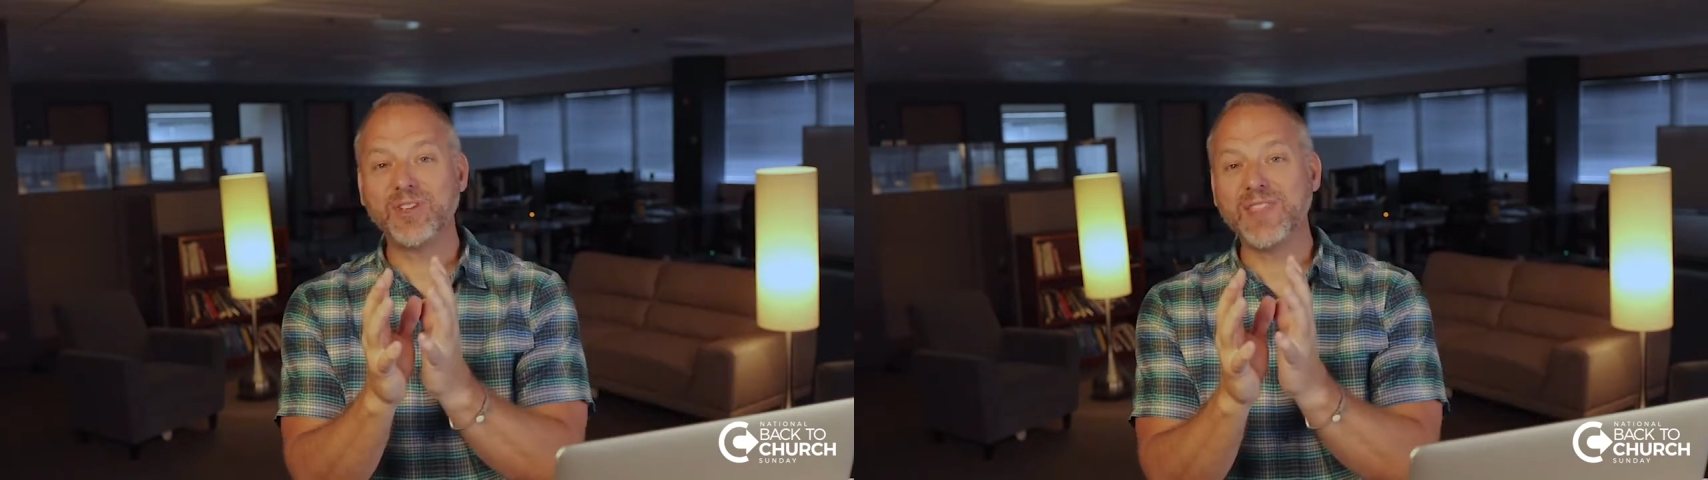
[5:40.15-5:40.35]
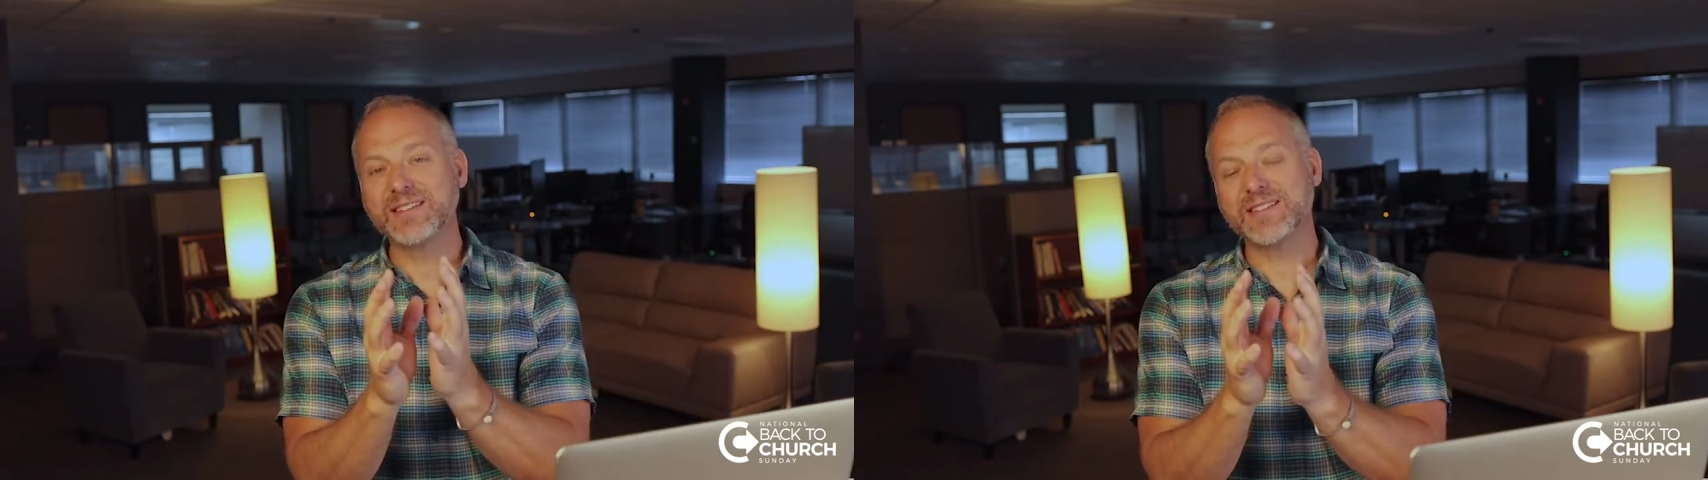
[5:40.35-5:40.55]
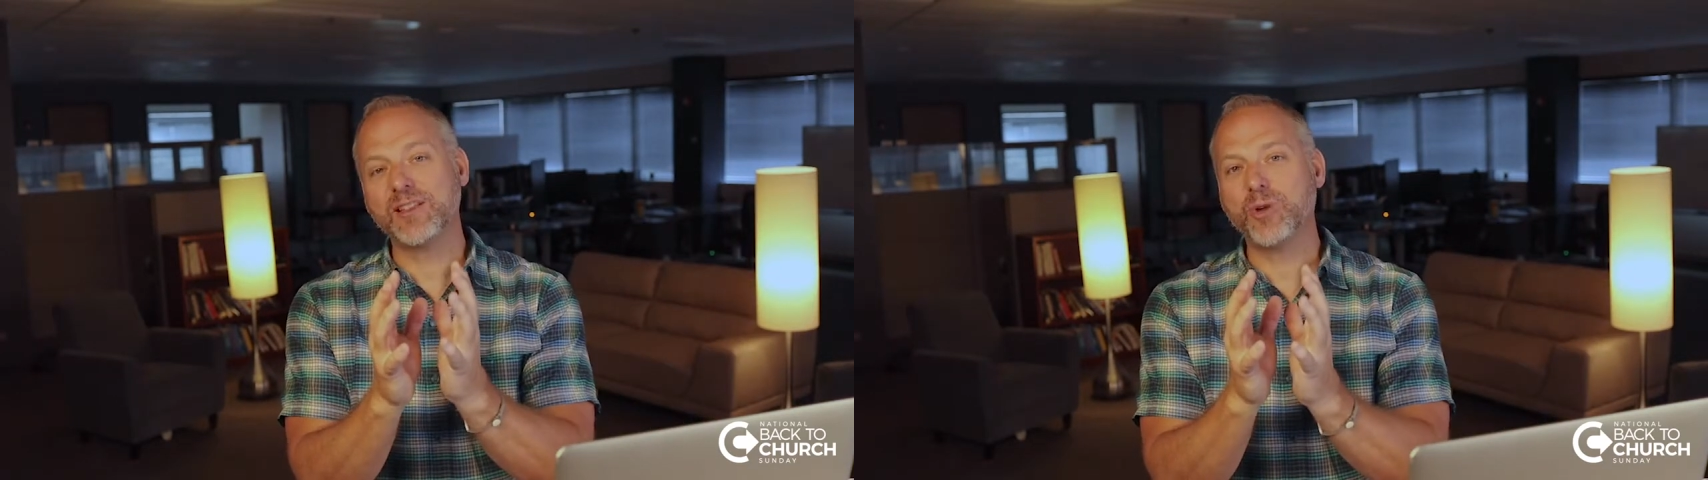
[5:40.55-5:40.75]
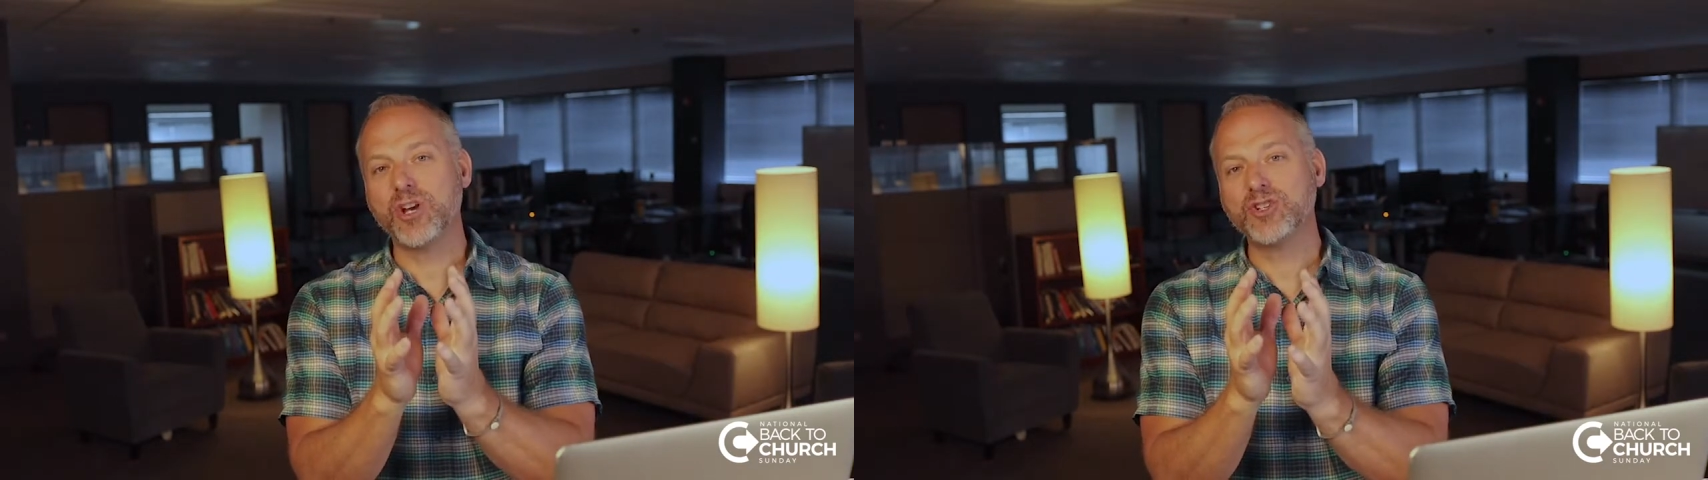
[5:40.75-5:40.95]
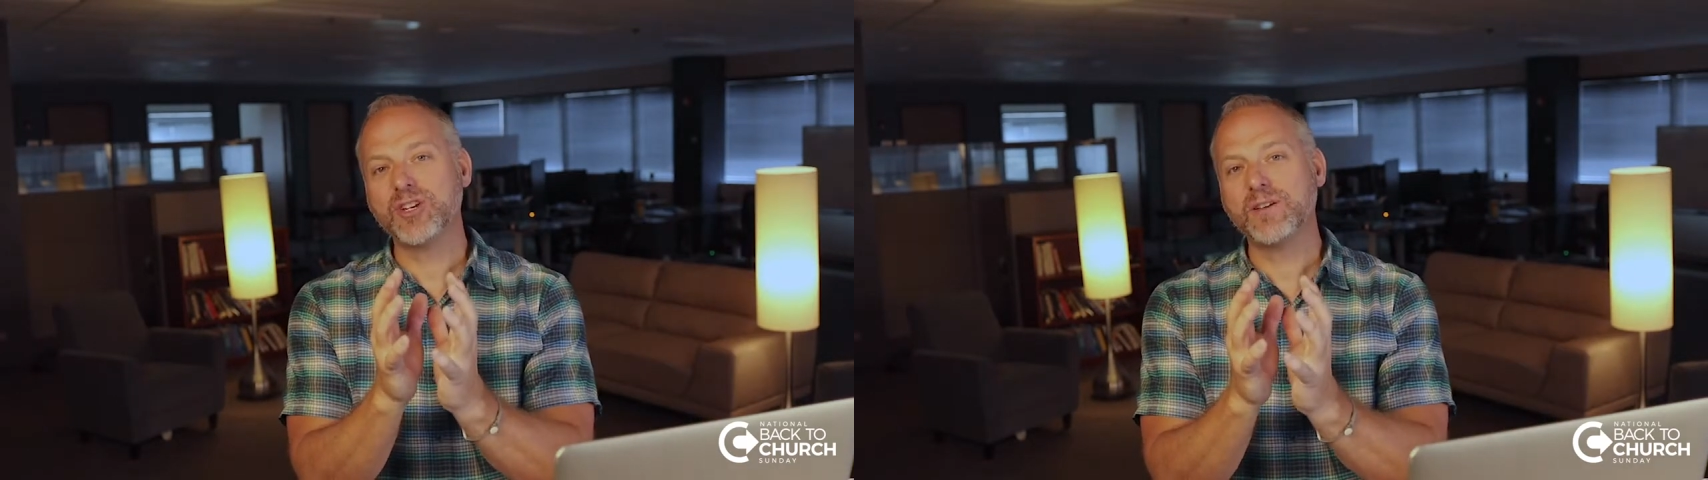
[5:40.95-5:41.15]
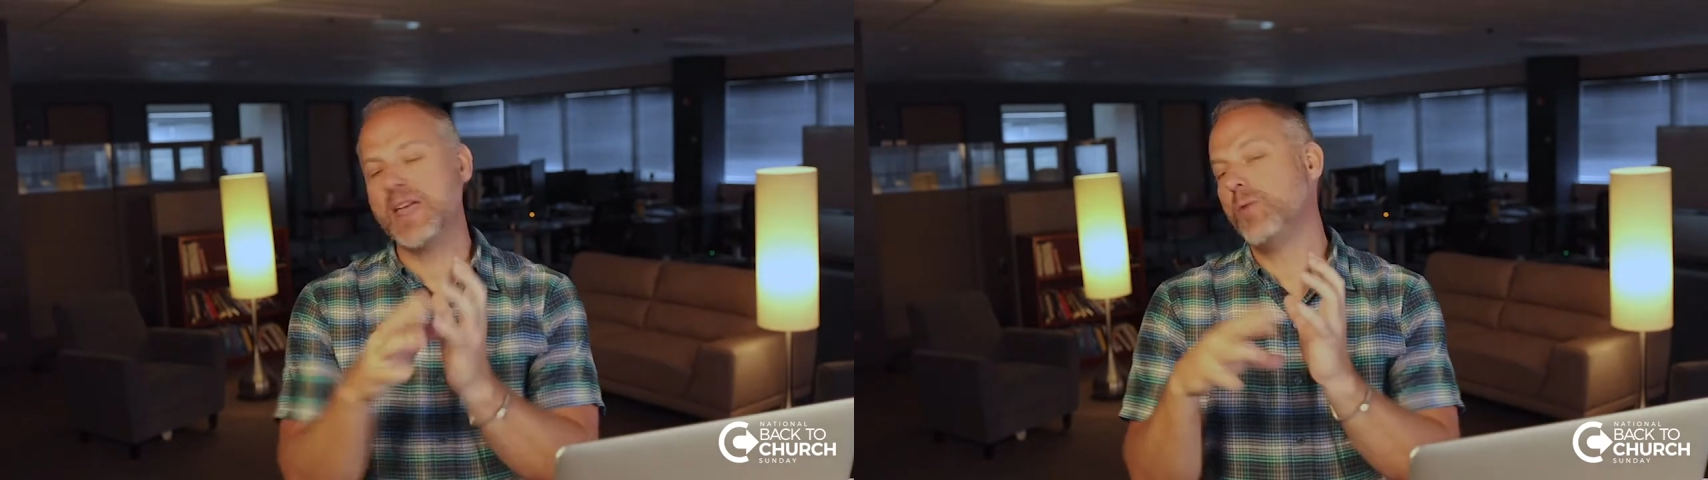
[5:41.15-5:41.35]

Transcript: to that celebration